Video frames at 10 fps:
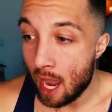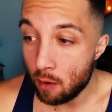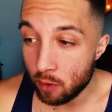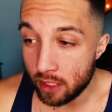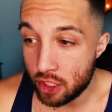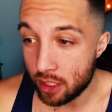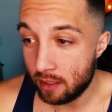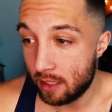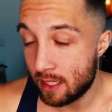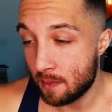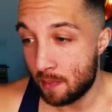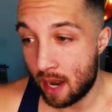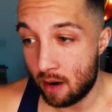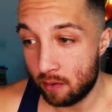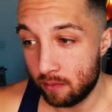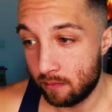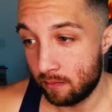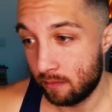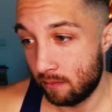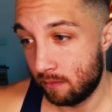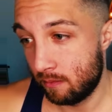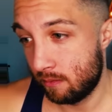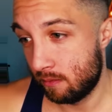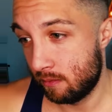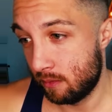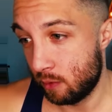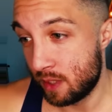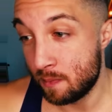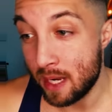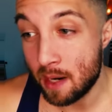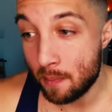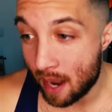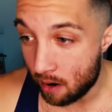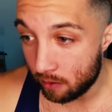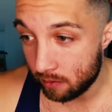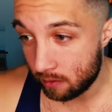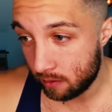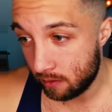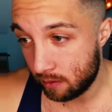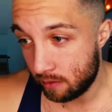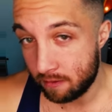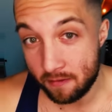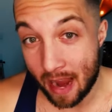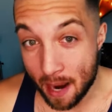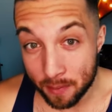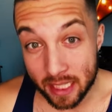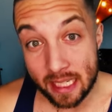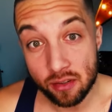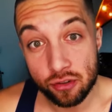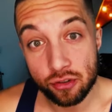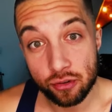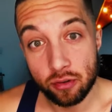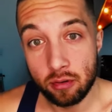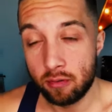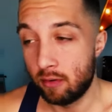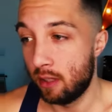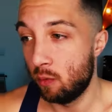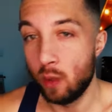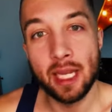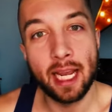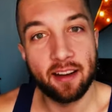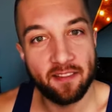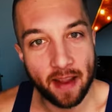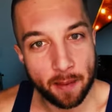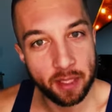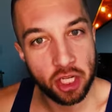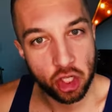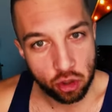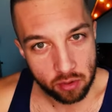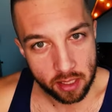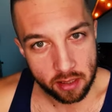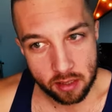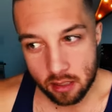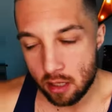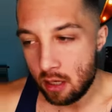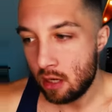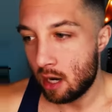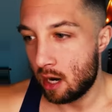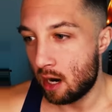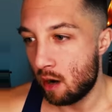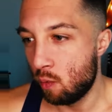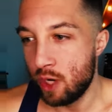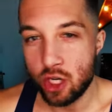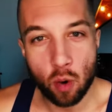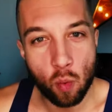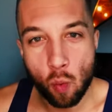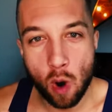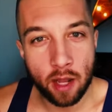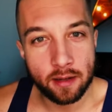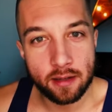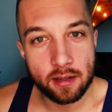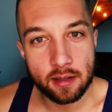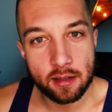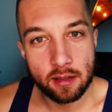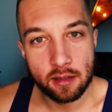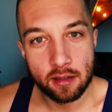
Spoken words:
And religion, it's about, or it's been about, families. That we like a family unit. We don't want...